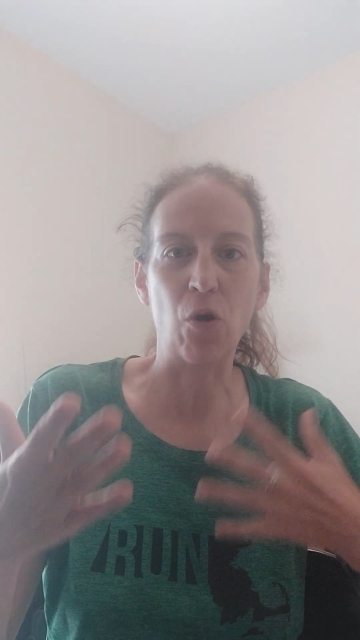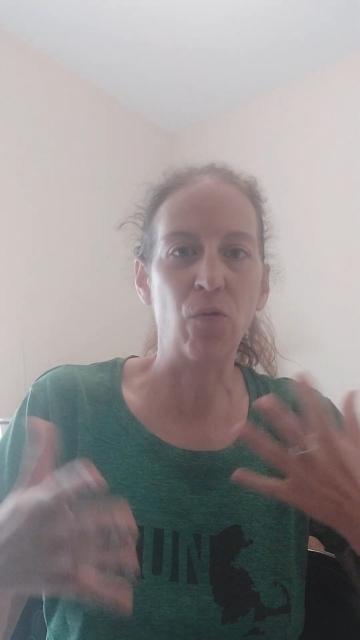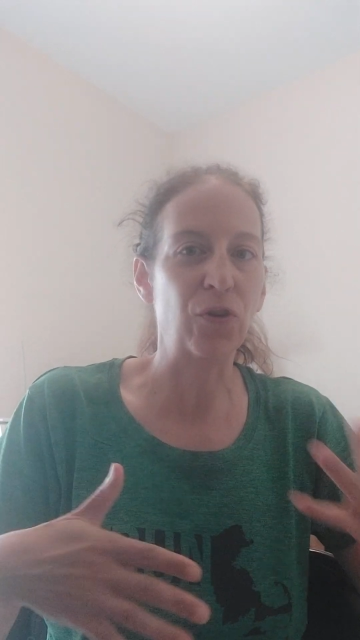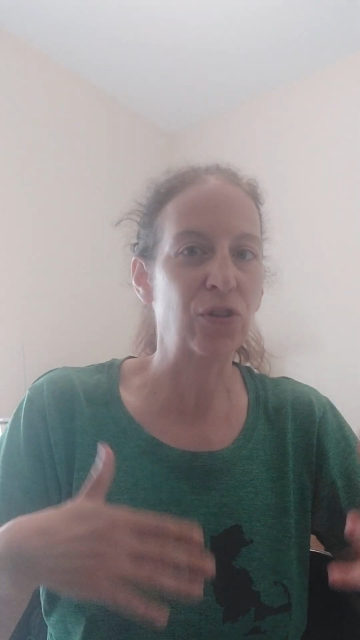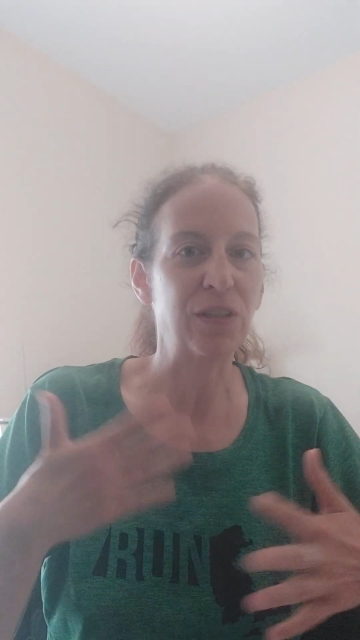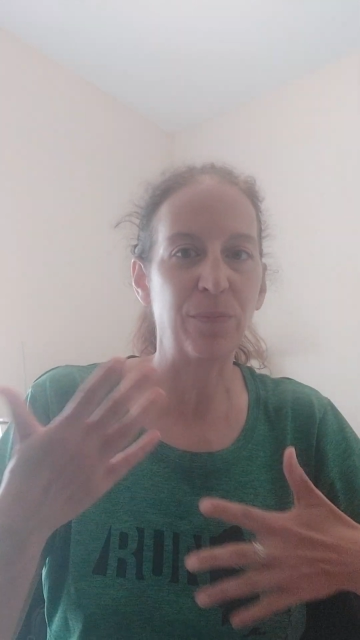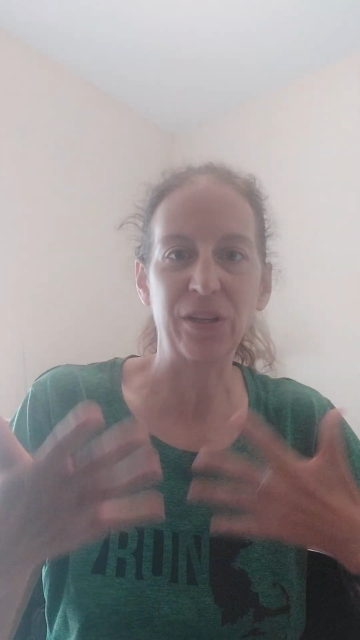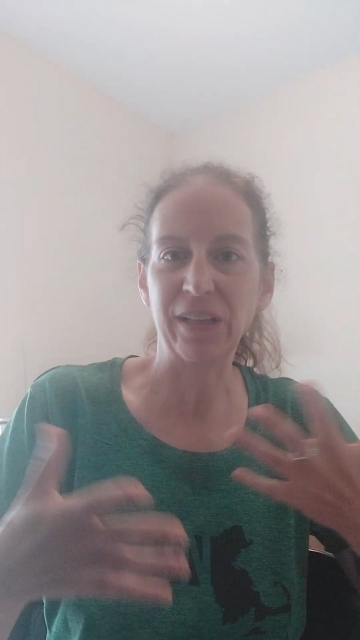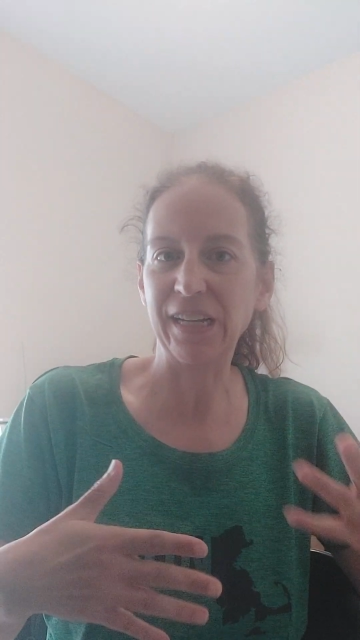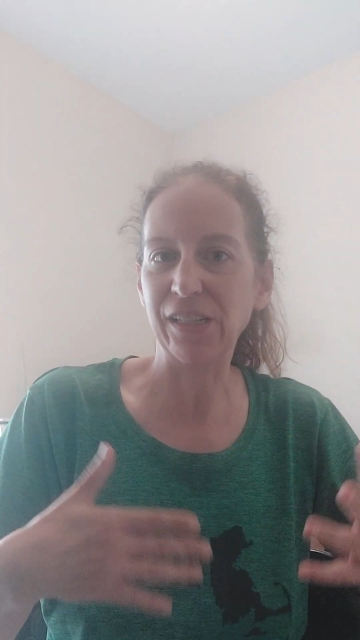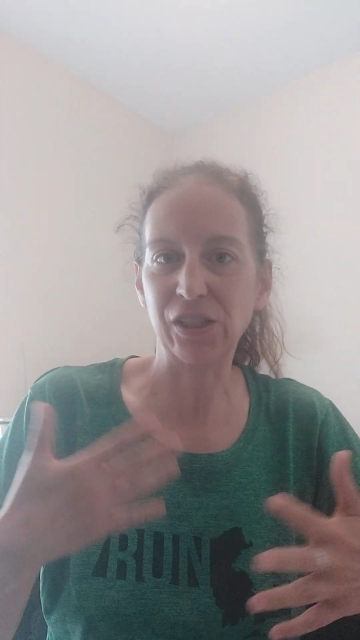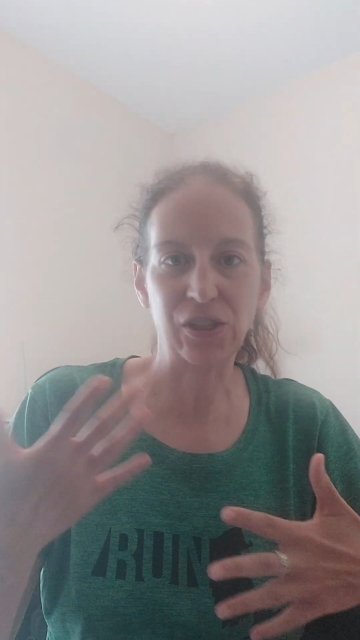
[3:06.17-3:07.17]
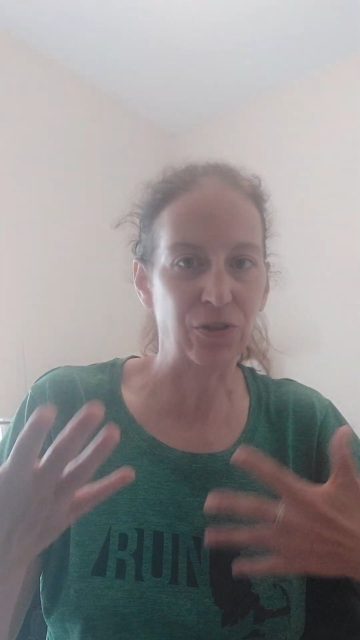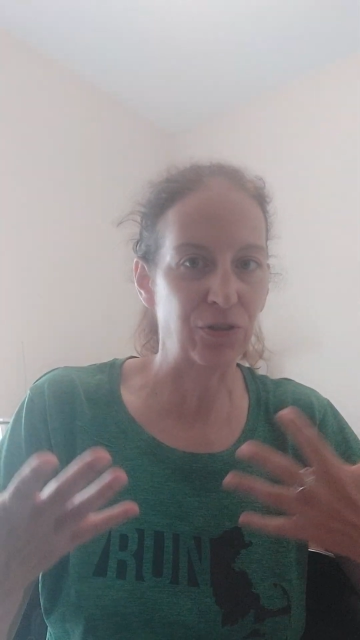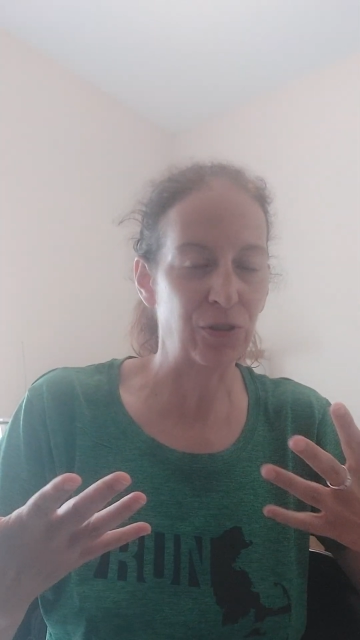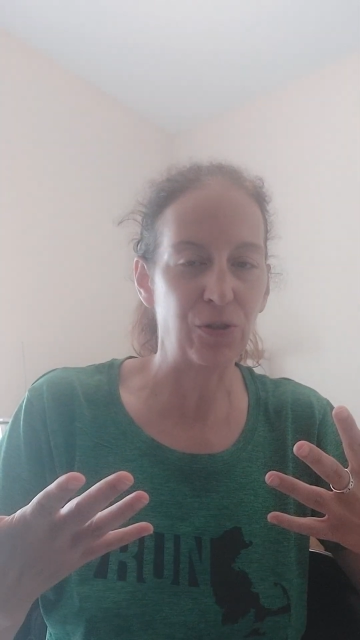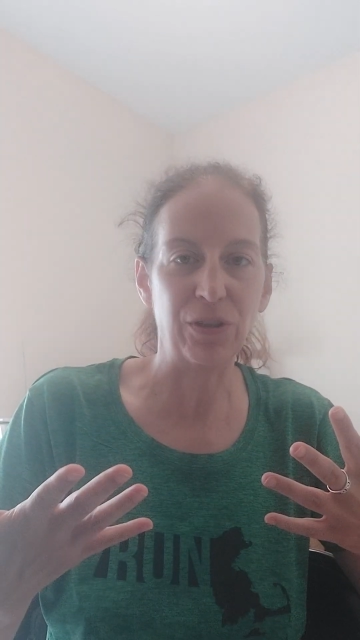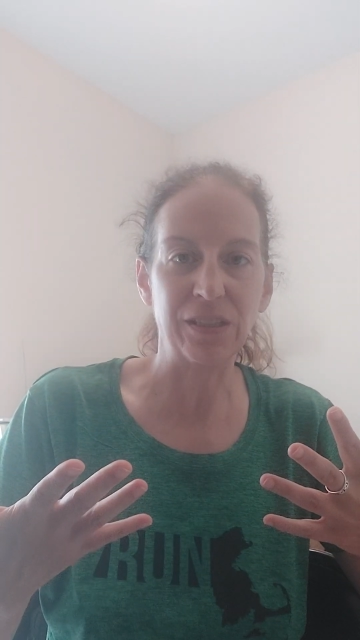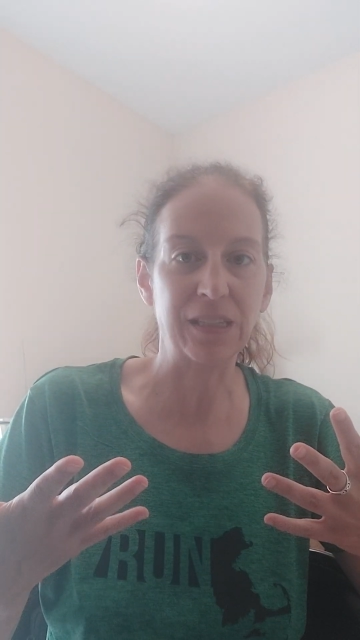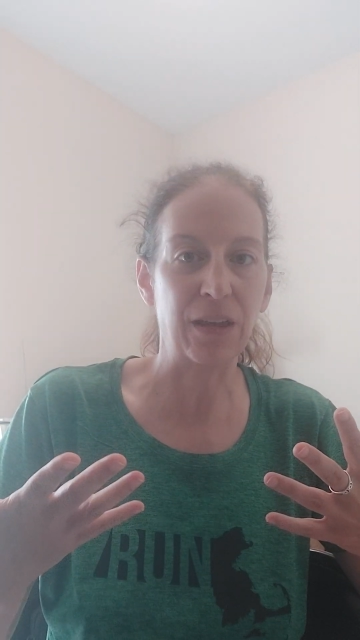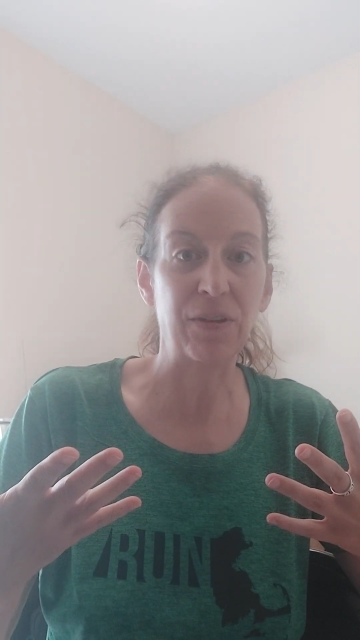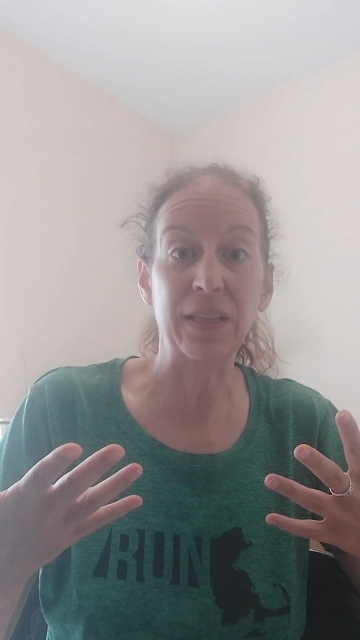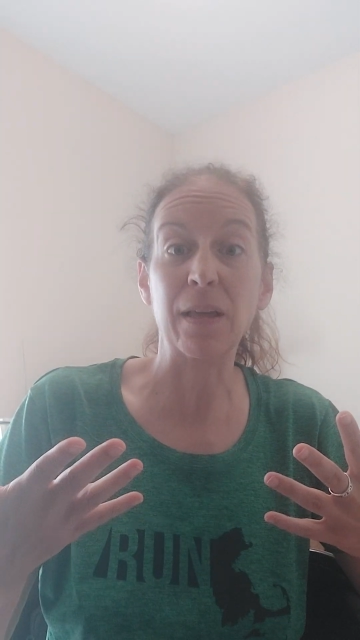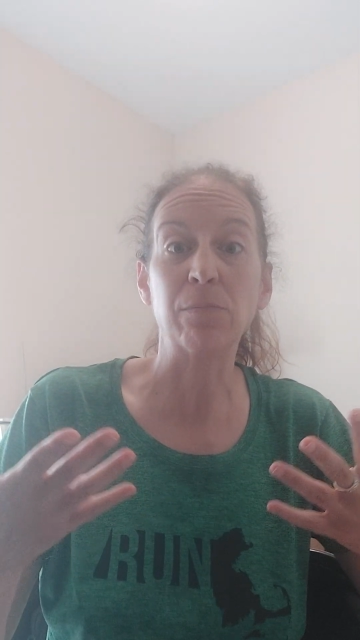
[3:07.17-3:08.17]
overstimulate certain students,
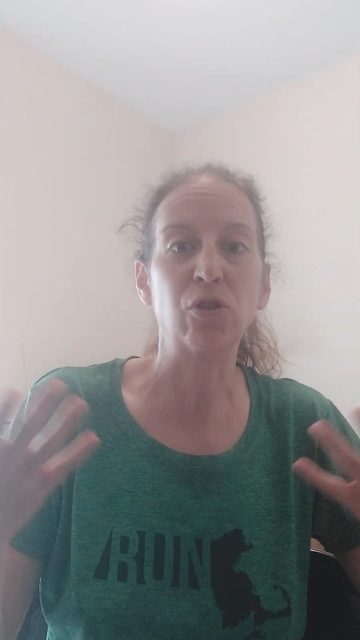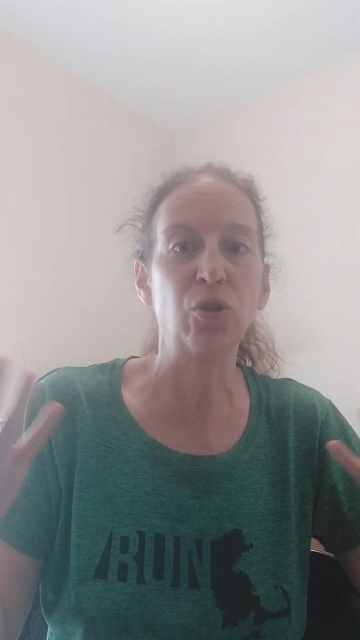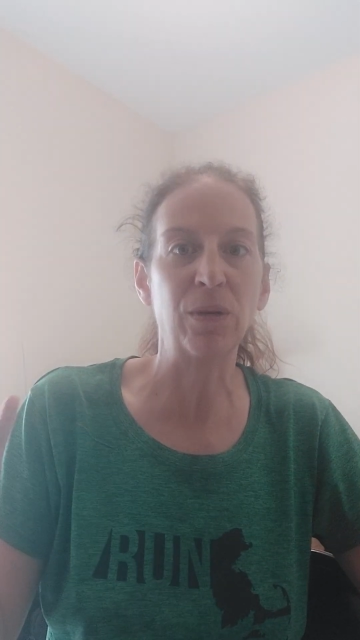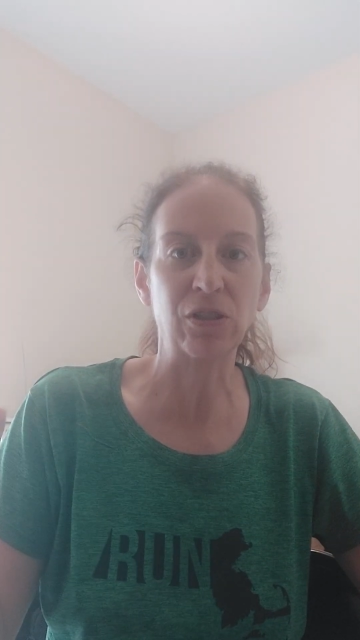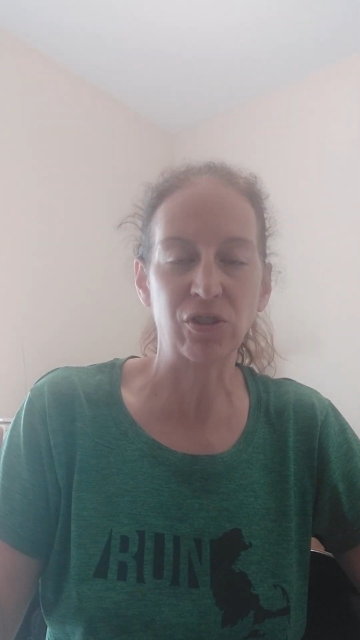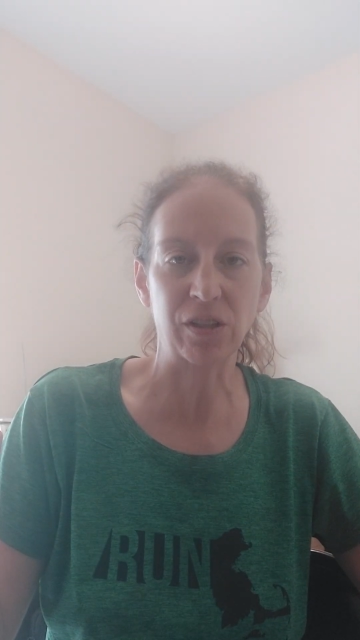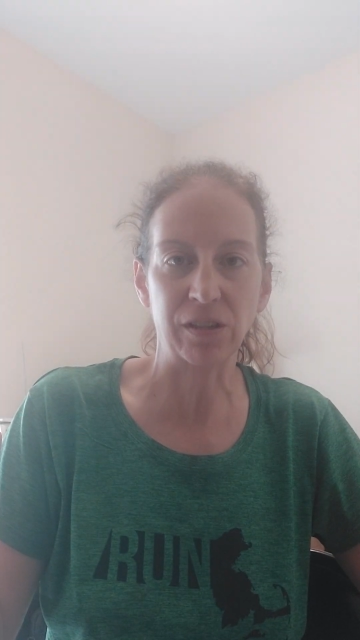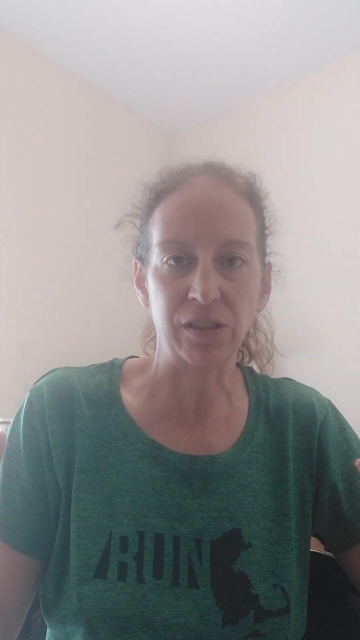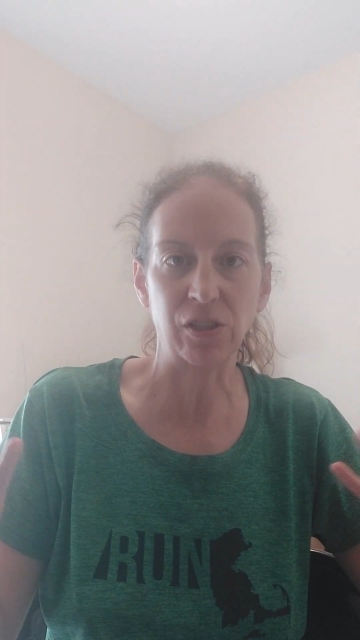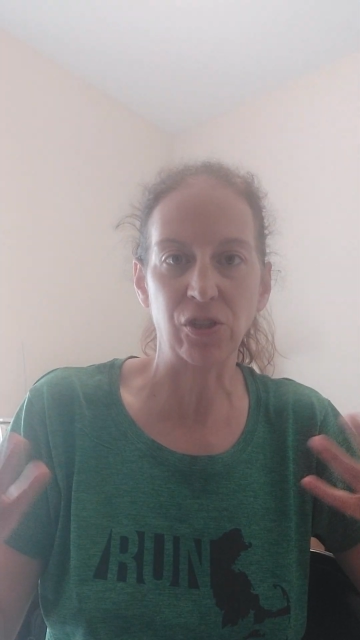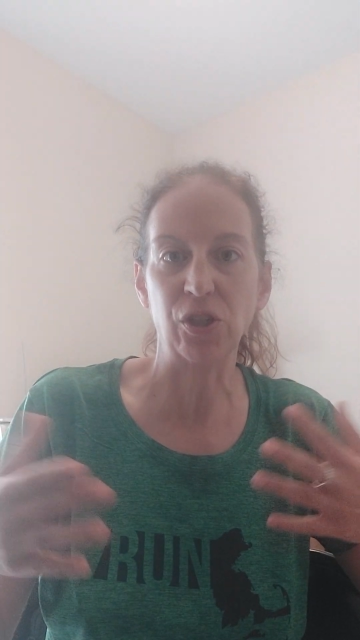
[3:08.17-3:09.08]
giving them too much to listen